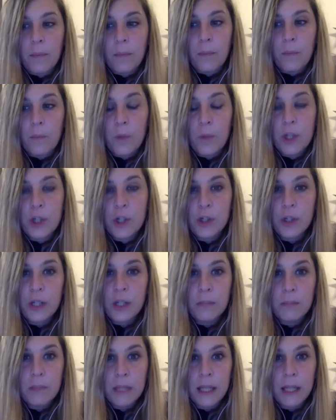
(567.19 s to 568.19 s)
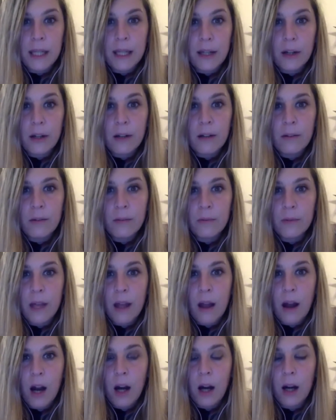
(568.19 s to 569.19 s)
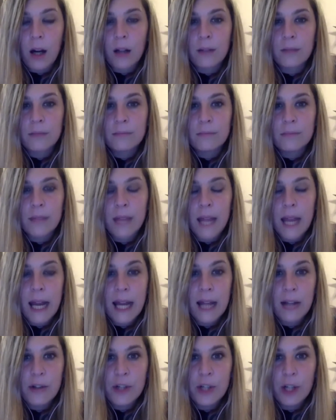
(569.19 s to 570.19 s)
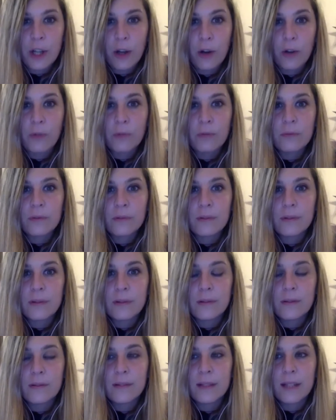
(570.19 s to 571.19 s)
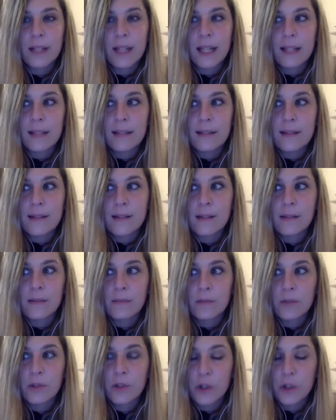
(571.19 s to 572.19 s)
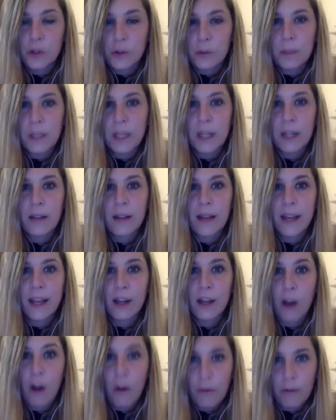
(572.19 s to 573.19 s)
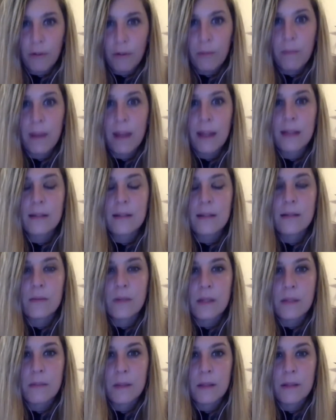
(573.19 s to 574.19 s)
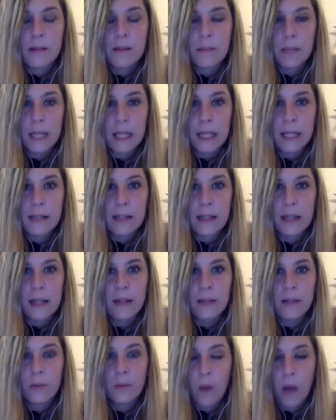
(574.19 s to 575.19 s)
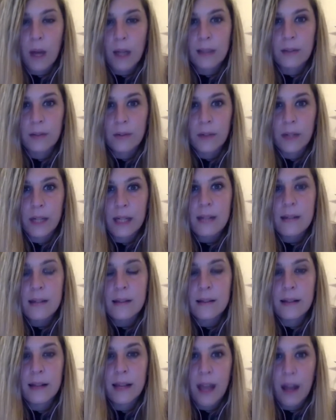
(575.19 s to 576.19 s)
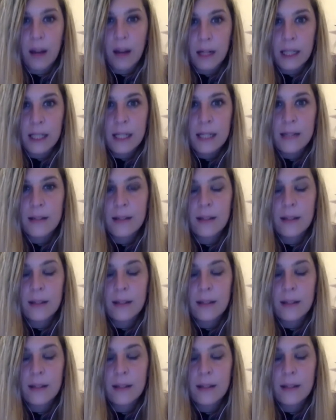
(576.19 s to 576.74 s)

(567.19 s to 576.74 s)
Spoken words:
We shouldn't be here. We are an NGO. It's should be a government's responsibility to act on this. They aren't.